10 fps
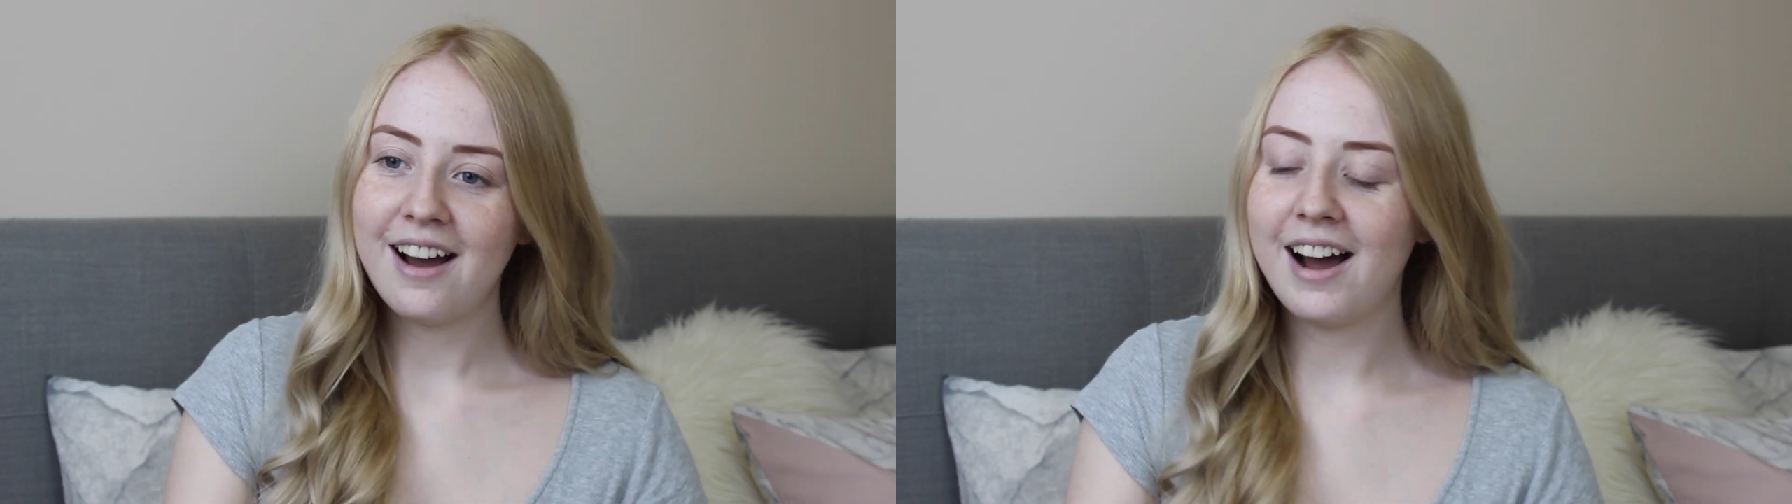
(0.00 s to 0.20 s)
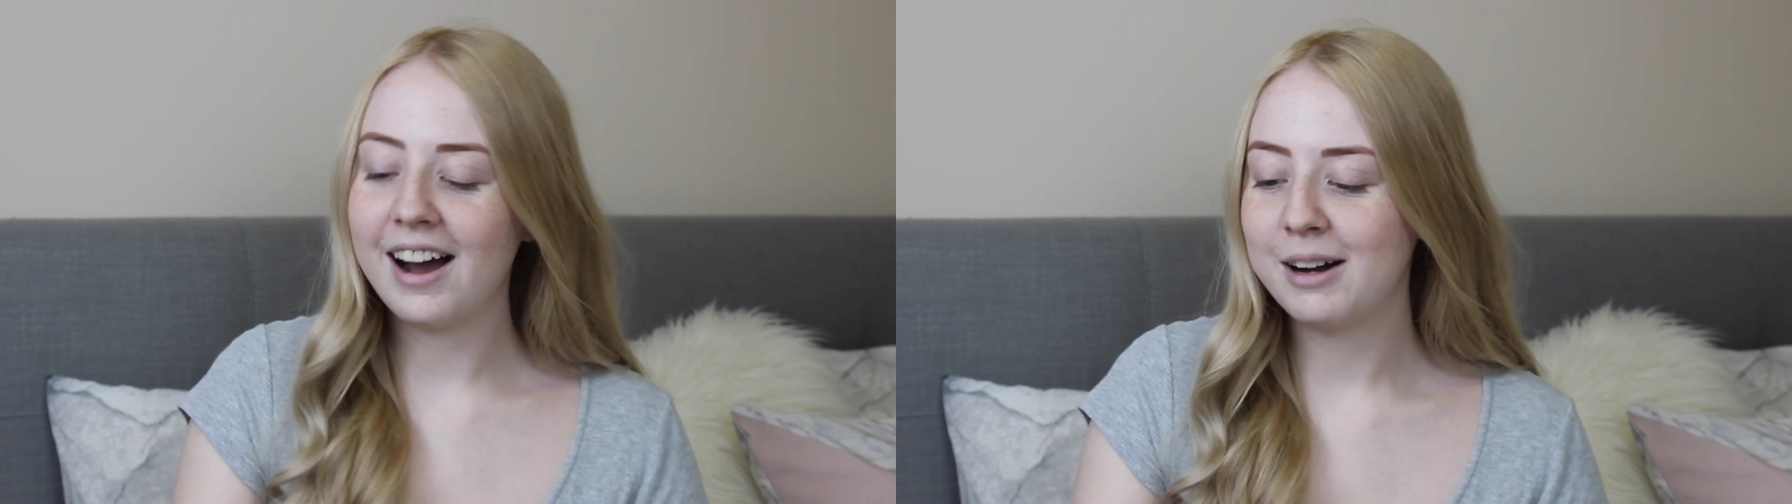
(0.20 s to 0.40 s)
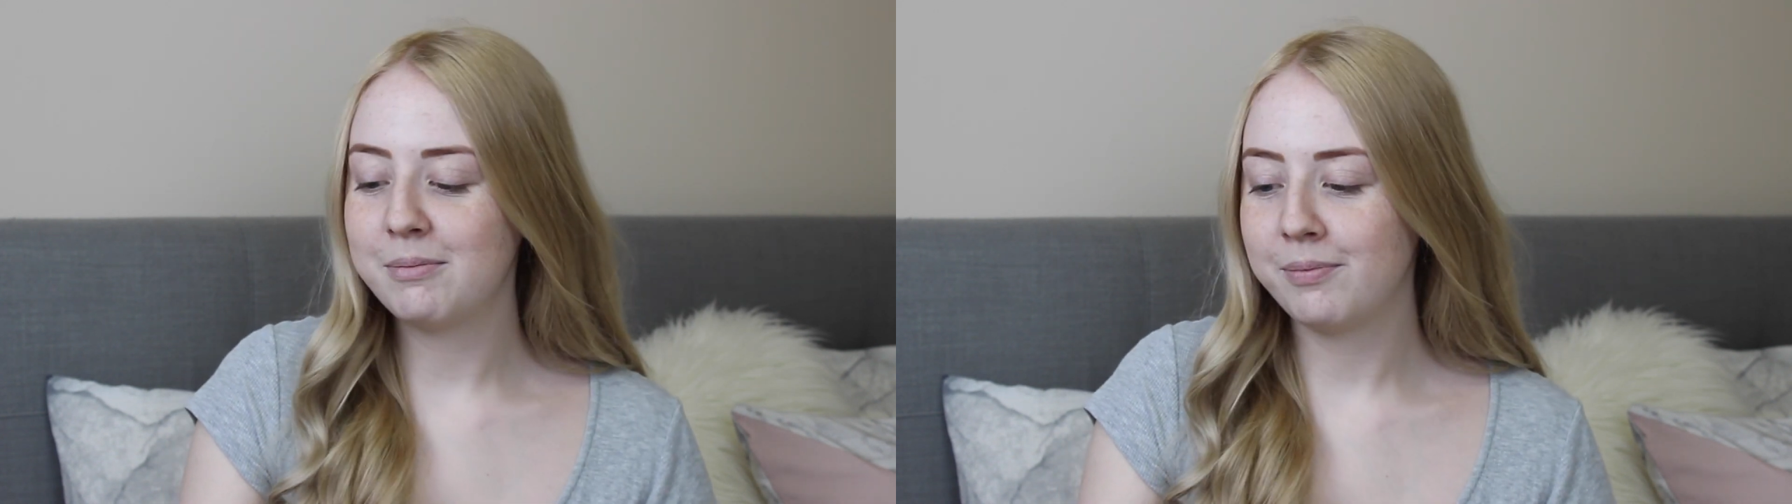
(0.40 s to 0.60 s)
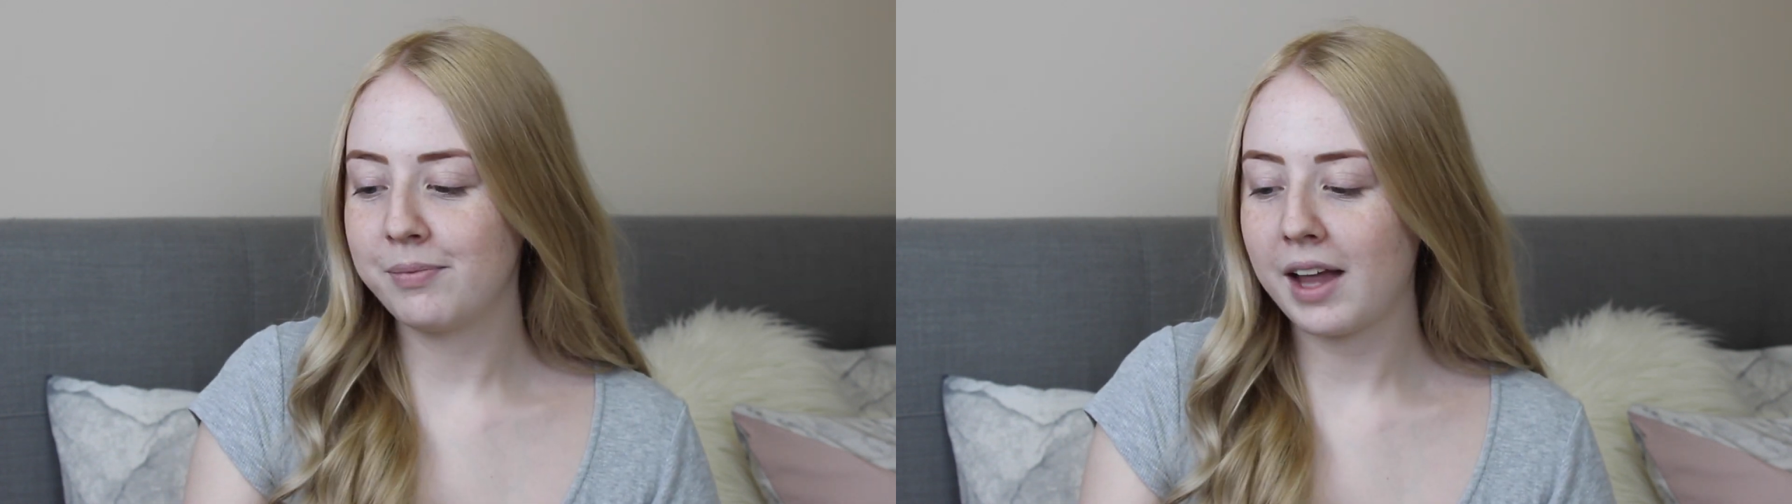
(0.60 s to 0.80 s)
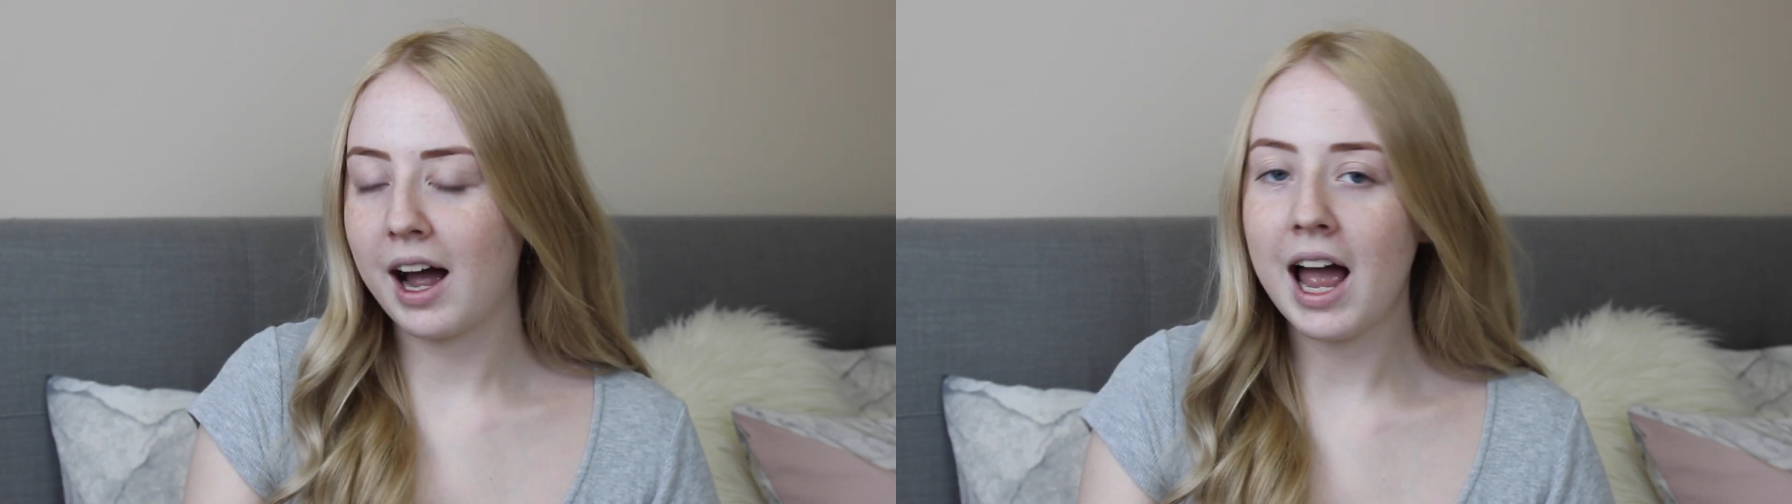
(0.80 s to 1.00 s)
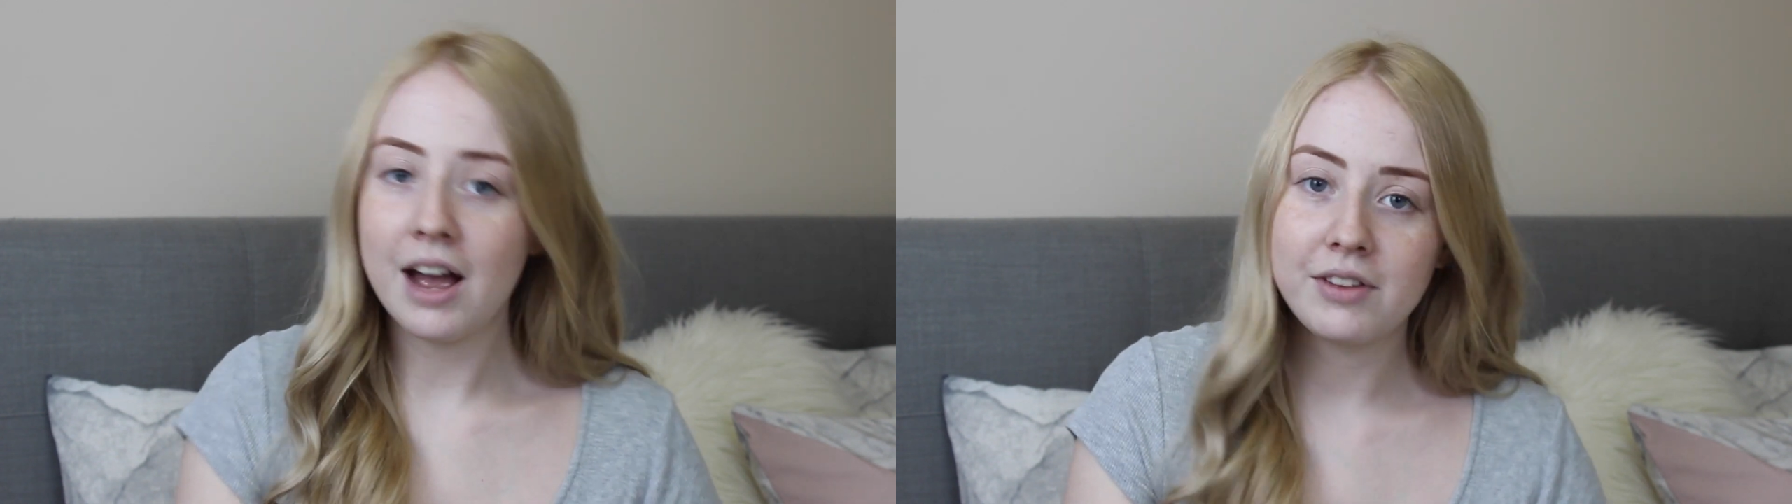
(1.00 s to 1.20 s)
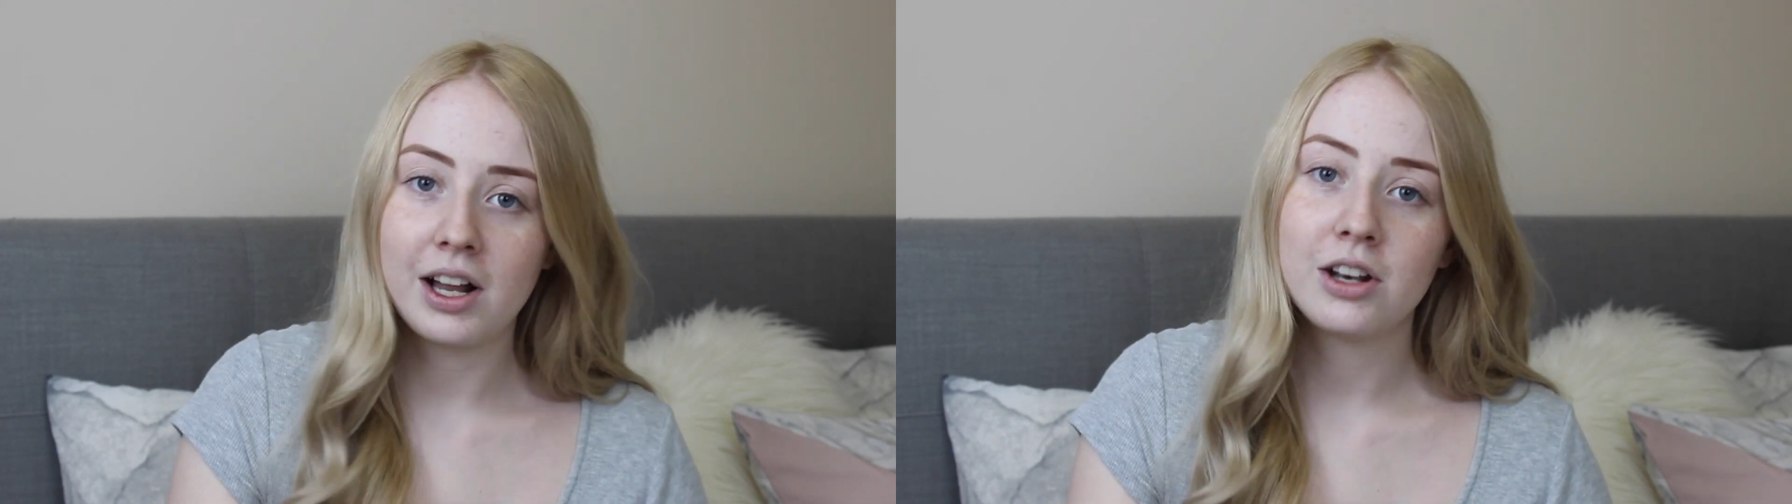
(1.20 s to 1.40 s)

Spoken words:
I have